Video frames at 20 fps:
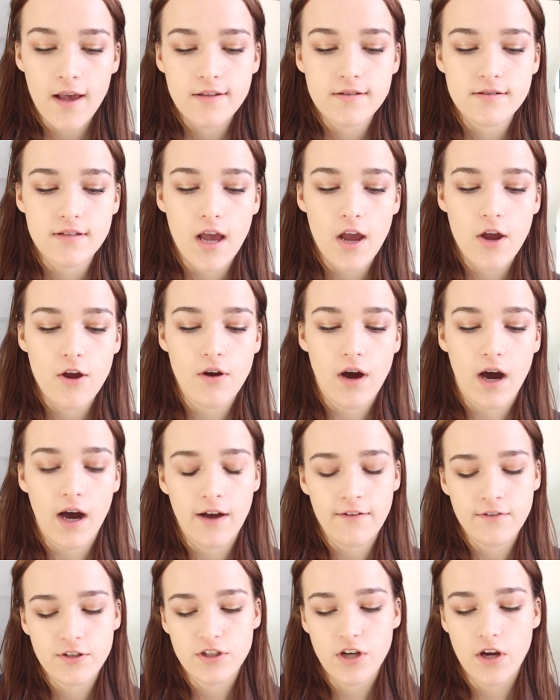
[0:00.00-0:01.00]
So
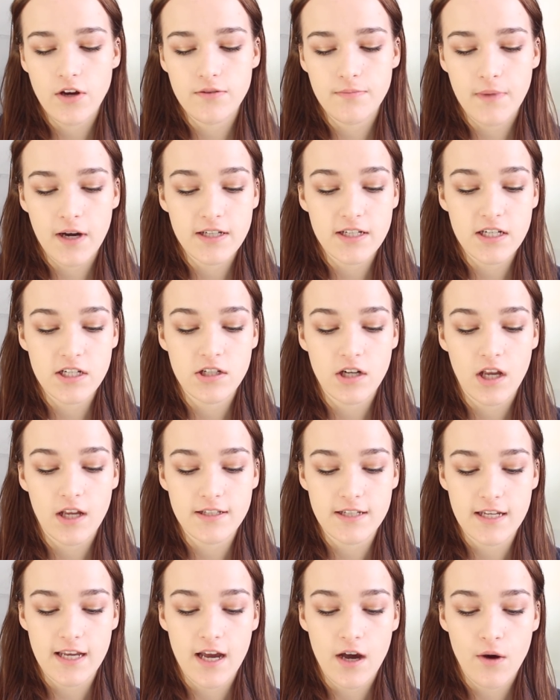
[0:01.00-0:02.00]
I showed my additional
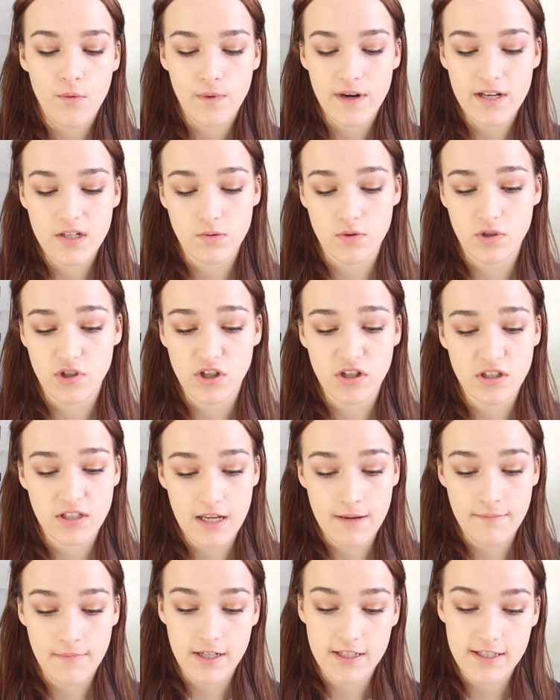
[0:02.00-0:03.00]
idea, which was just
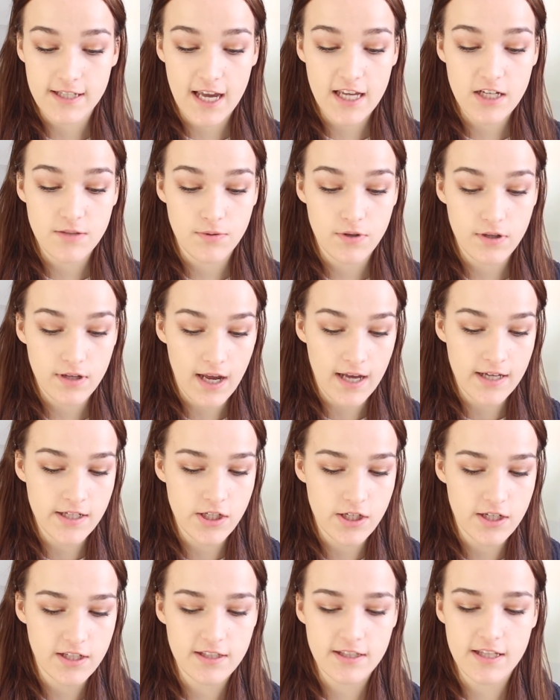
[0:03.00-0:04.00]
in my sketchbook, as
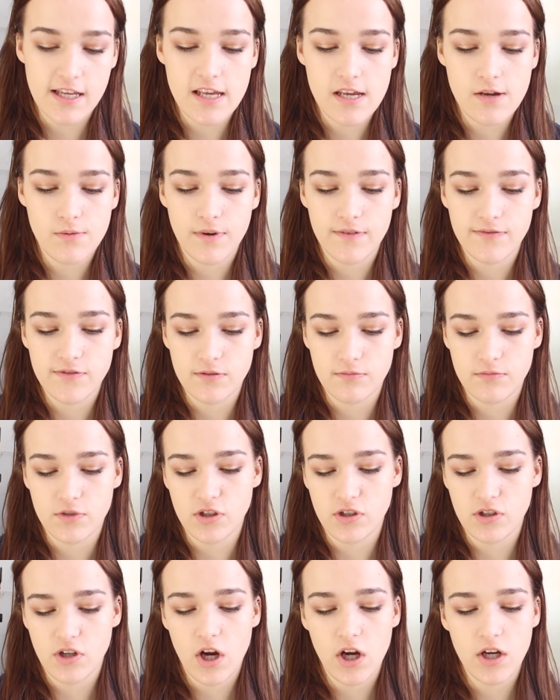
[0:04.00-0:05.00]
you can see, with some
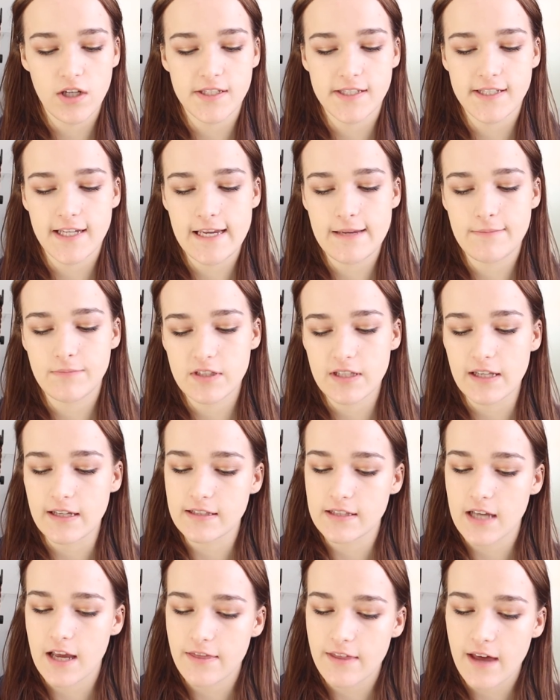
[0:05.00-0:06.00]
just colour schemes,
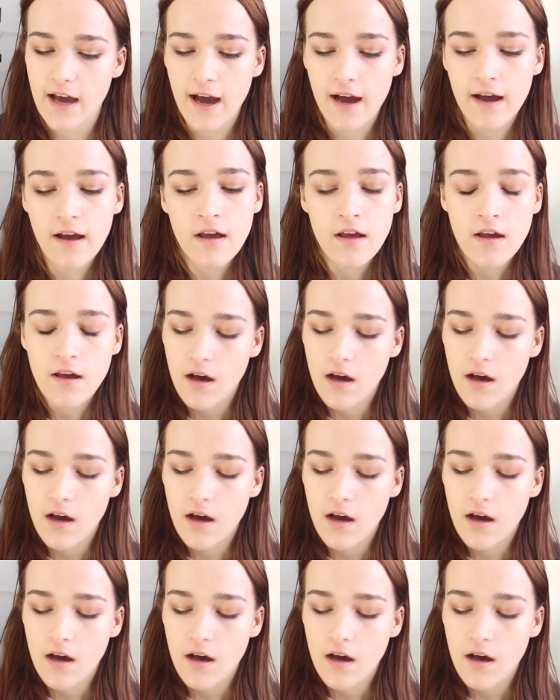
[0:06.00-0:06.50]
things like that.